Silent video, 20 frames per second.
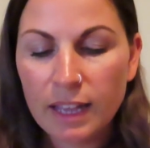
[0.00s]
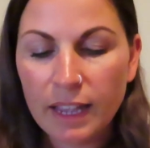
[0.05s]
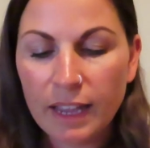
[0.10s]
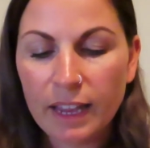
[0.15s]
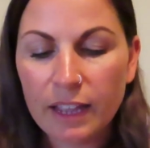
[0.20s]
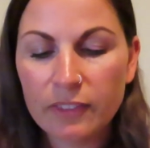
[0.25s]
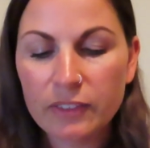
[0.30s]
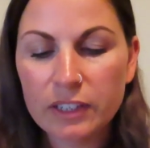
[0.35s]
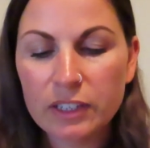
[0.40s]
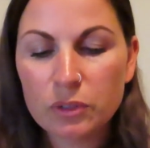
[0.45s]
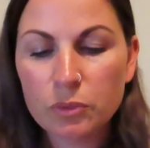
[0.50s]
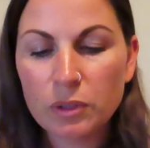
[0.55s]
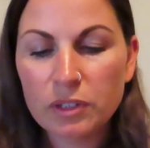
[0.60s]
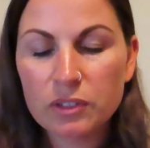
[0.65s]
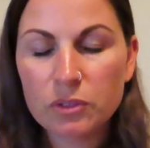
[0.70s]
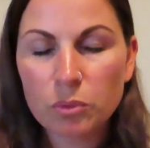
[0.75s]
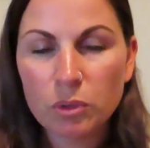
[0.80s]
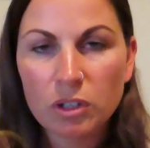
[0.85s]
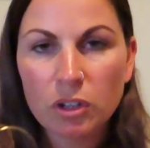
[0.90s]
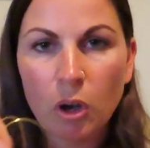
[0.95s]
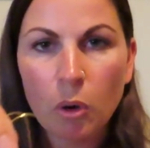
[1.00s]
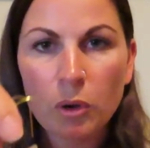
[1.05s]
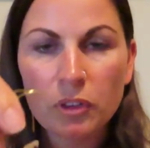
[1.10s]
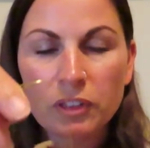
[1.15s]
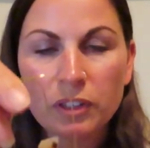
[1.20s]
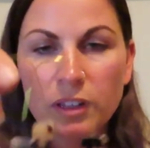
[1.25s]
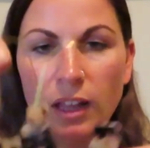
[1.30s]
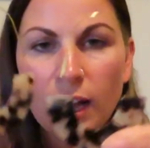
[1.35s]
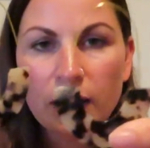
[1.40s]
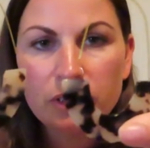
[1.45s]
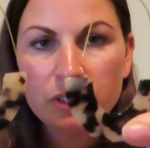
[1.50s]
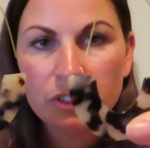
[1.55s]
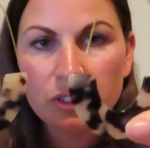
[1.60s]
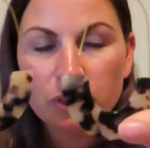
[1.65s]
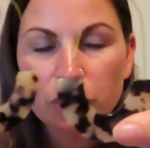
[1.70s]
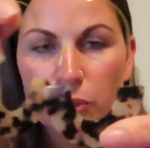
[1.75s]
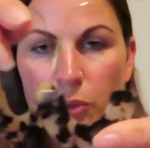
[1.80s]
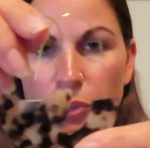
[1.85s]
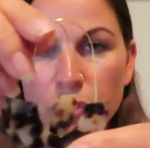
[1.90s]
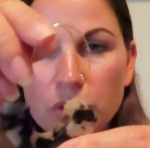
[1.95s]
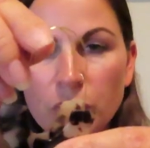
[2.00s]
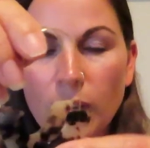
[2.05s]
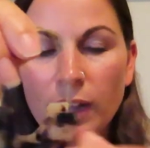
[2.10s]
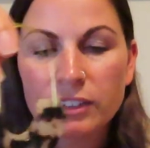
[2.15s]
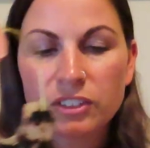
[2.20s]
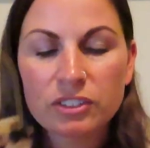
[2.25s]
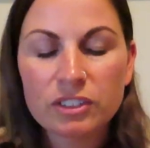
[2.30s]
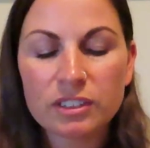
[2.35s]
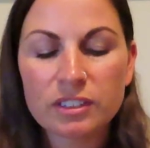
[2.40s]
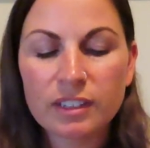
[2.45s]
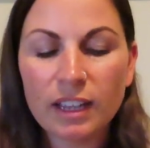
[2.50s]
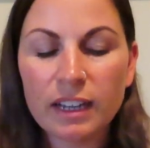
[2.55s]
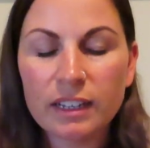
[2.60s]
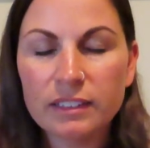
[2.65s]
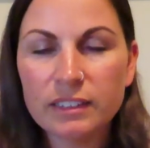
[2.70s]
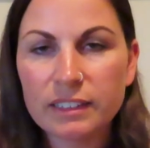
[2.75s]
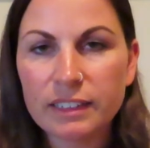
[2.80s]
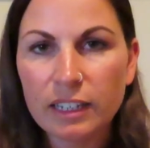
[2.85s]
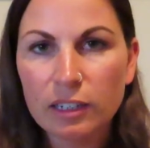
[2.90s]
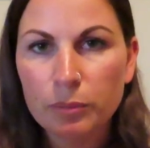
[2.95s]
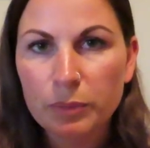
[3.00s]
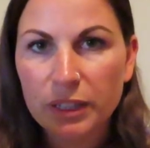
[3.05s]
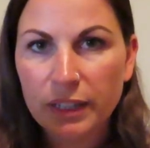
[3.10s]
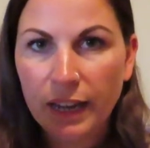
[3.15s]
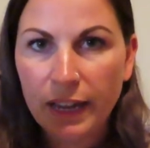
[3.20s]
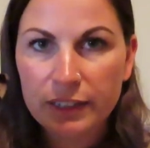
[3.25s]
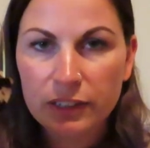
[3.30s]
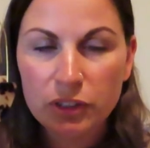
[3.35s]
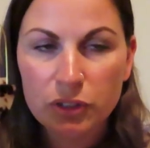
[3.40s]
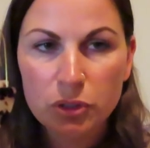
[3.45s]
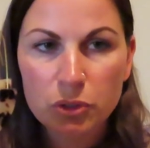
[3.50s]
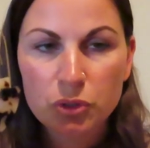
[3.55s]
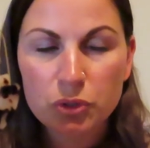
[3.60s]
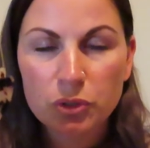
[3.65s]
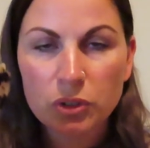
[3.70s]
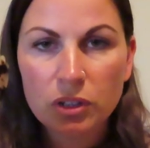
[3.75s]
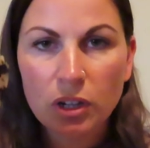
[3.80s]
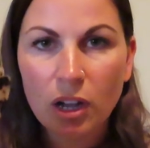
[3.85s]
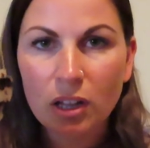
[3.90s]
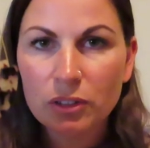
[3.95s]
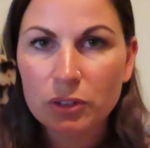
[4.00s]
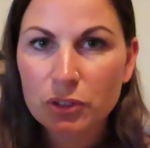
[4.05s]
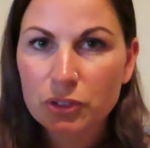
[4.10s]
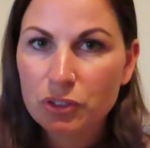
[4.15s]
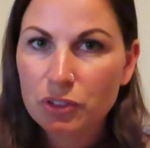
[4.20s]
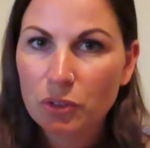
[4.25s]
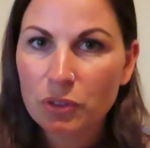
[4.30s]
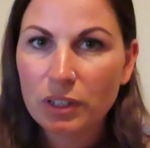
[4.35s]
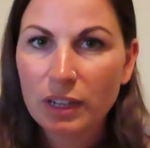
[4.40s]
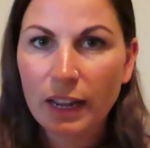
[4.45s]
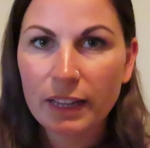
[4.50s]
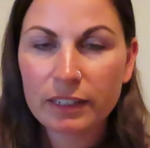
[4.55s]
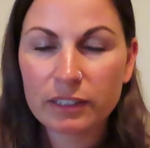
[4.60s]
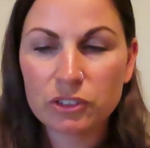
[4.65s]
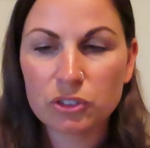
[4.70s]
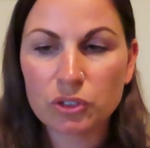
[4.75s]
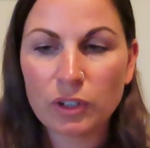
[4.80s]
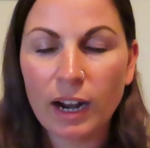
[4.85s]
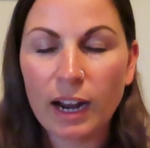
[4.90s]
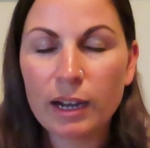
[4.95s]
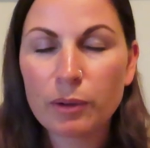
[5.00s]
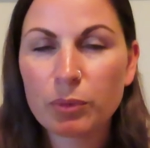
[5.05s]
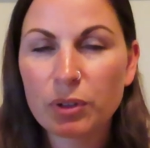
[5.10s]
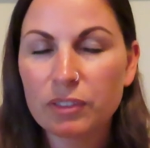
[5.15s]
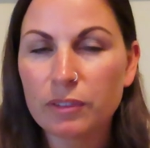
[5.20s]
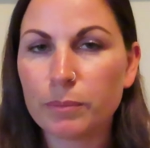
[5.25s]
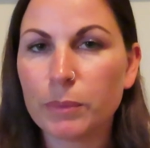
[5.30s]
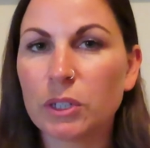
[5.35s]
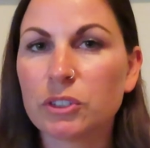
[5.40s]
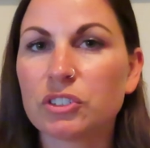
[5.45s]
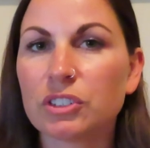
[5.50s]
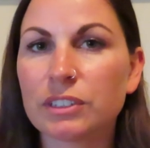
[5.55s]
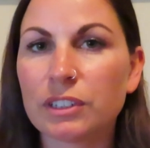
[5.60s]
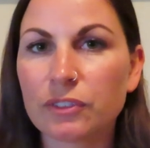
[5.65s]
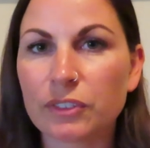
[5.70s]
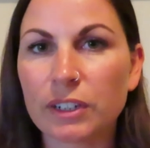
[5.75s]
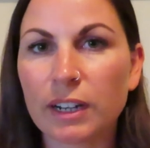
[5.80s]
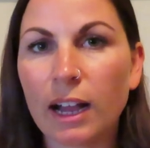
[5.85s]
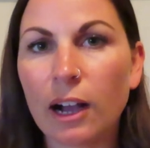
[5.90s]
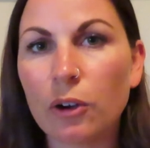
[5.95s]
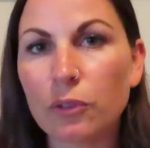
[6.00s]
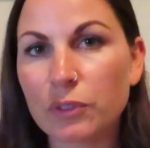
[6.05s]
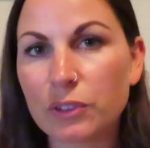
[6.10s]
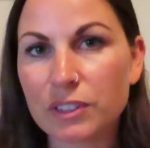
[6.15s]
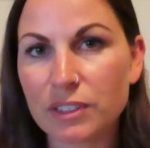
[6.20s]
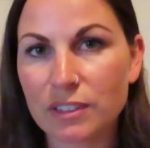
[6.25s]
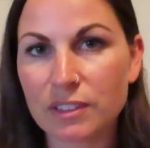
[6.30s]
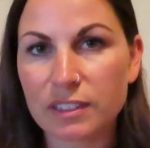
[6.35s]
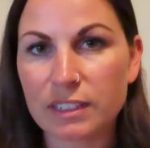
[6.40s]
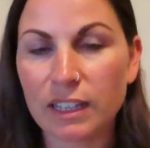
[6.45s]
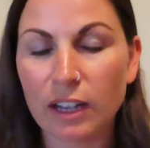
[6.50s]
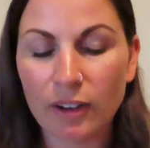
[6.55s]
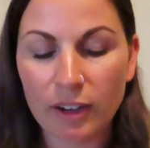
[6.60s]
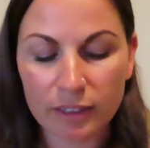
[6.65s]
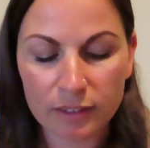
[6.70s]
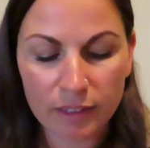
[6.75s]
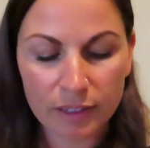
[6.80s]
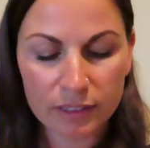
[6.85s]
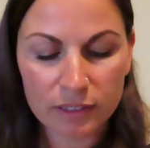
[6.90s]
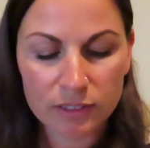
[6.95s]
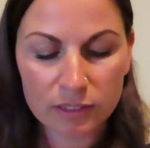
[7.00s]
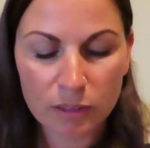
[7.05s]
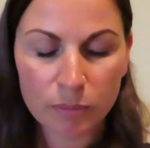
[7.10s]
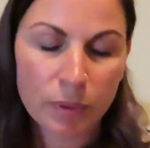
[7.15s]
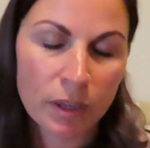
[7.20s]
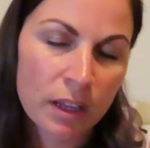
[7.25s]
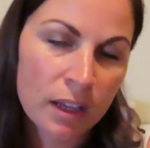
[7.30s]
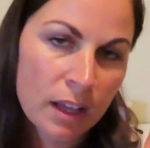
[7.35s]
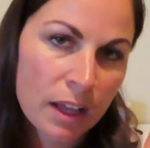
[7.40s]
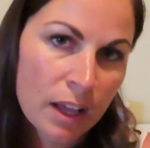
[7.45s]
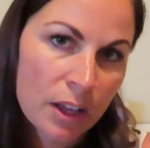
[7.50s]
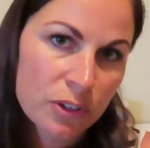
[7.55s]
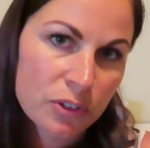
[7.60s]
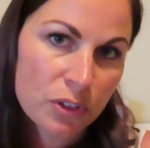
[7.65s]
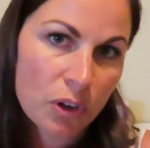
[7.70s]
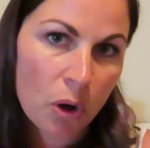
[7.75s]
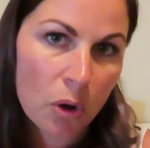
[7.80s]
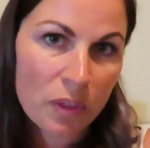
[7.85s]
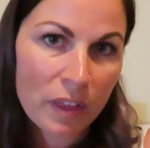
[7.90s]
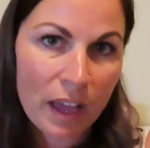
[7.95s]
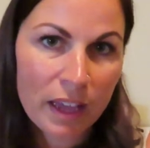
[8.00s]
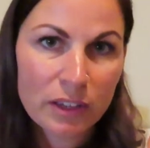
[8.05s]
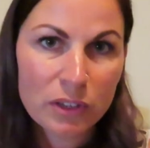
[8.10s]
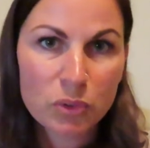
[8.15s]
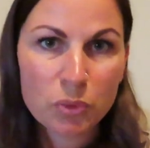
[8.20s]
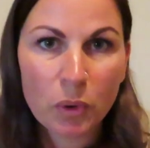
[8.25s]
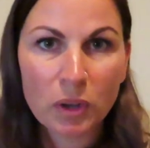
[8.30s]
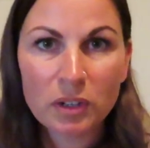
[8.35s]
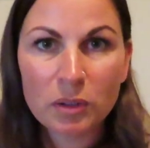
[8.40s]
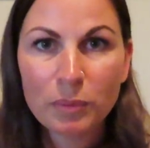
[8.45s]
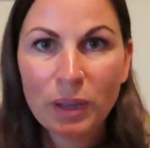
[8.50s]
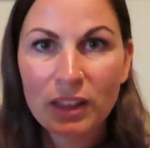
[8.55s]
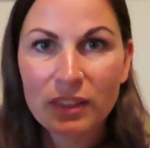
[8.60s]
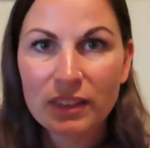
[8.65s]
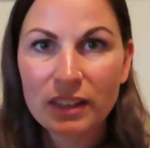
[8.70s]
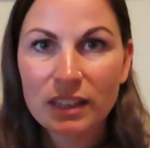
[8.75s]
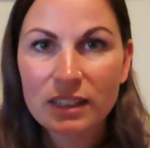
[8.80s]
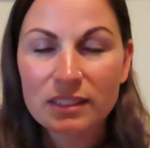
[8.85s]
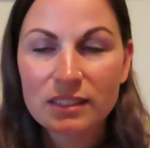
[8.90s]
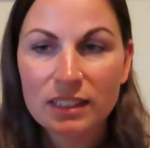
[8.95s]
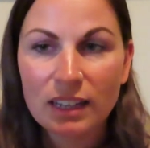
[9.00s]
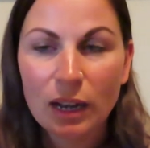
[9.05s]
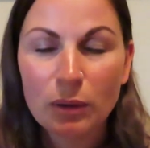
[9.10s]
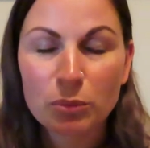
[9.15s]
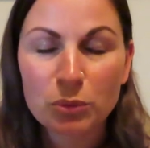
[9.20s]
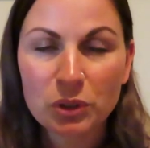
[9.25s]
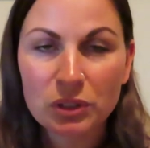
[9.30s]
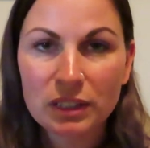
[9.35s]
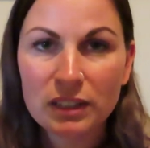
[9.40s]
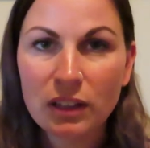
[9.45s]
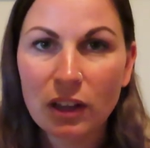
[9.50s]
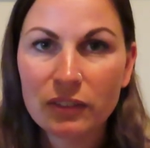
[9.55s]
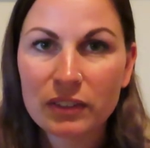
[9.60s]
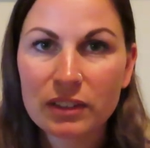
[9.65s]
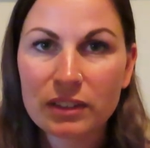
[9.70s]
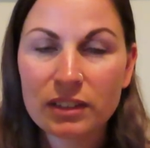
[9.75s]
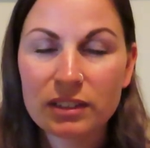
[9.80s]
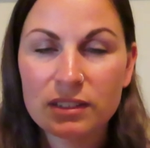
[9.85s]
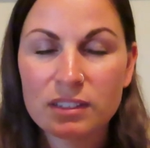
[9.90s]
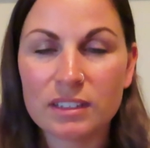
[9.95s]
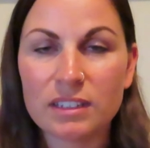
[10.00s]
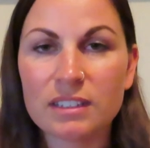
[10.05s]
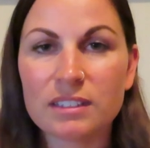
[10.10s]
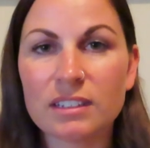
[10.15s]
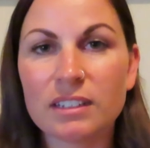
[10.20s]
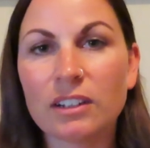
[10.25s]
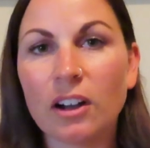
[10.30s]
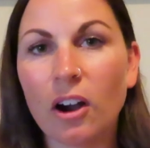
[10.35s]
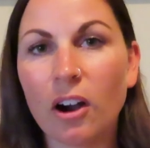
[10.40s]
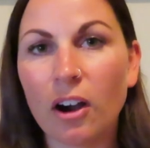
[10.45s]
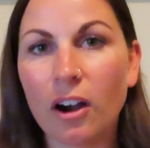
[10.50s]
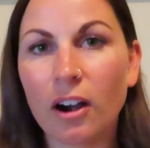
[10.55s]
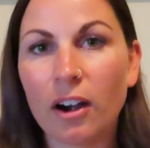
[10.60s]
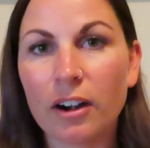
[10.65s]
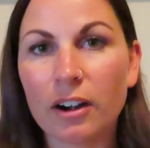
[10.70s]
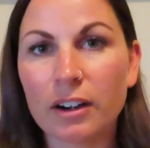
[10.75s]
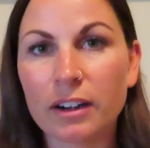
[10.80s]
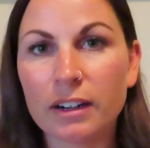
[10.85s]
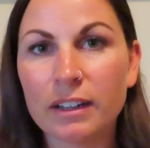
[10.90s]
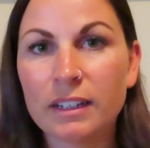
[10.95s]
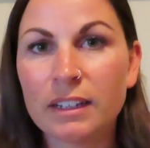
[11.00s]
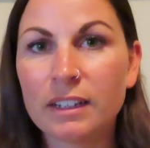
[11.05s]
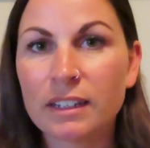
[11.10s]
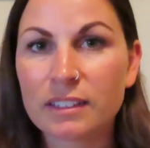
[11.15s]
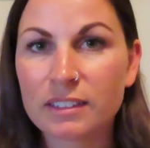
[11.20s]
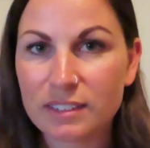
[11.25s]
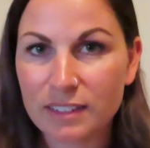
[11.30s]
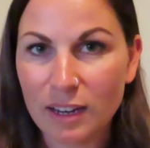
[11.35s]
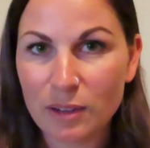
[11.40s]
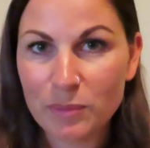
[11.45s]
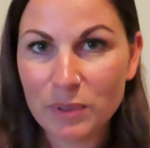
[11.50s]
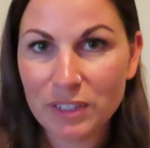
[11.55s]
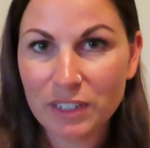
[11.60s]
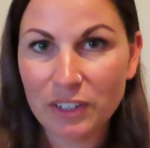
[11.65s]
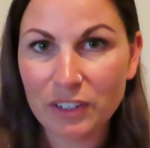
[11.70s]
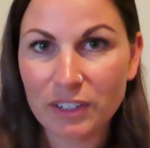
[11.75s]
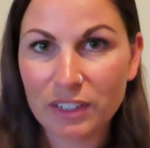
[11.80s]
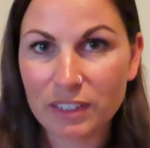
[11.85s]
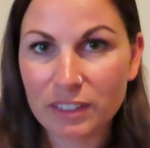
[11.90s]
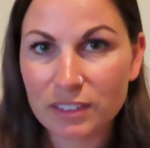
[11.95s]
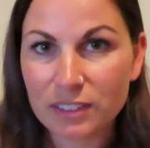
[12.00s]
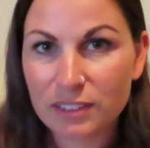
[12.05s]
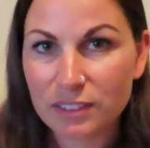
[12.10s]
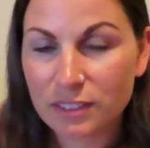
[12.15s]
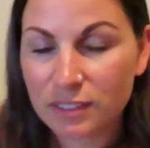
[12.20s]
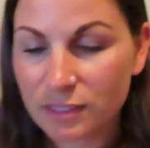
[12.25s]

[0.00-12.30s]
And these ones will go with a lot too. So I decided to get them in kind of neutral colors so that I could try them with a bunch of different outfits and see how I liked them. So that is one of my things that I'm really loving this season are statement earrings.